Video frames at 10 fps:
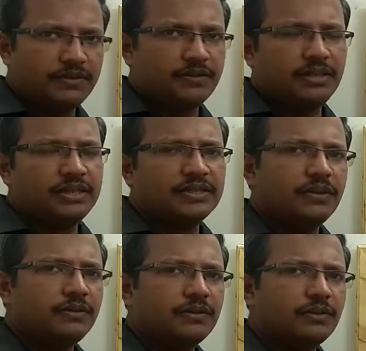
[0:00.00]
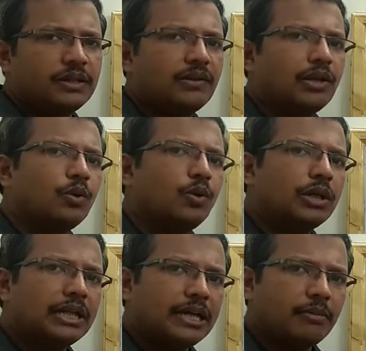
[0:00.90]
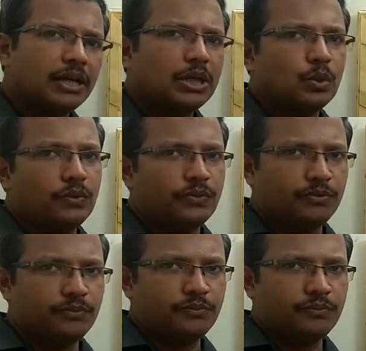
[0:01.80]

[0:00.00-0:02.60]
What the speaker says: It is otherwise known as nicotinamide also.